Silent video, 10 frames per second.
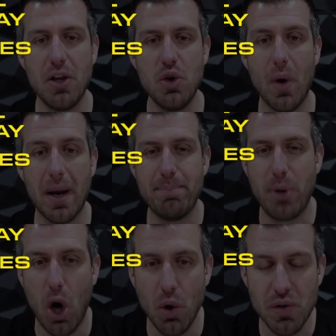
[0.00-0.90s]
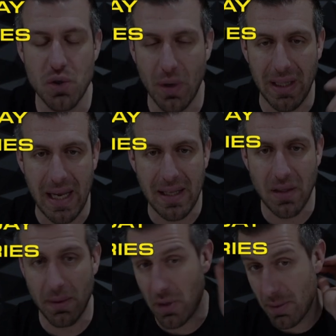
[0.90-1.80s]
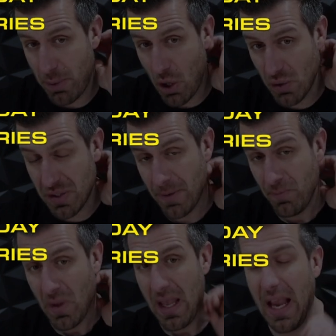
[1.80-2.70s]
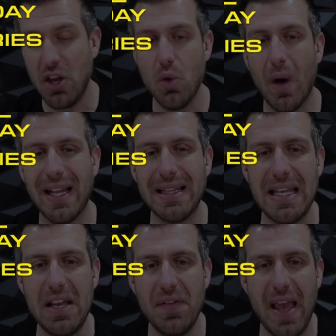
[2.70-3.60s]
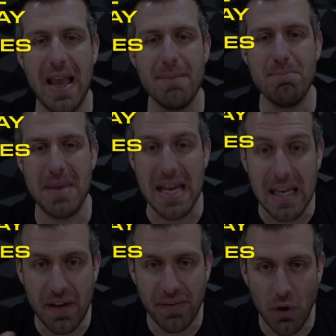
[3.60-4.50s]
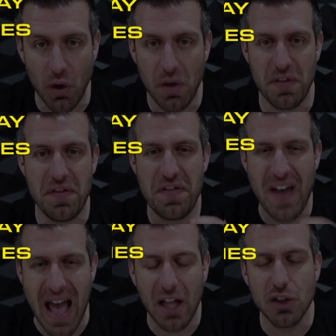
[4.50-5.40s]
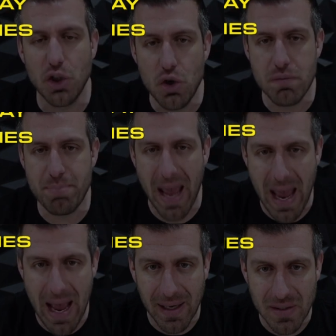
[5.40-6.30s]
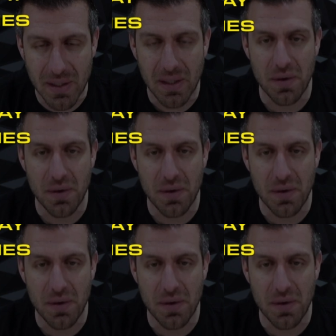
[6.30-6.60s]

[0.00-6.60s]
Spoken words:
You wanna post, you wanna like their posts, and you wanna leave a meaningful, value-packed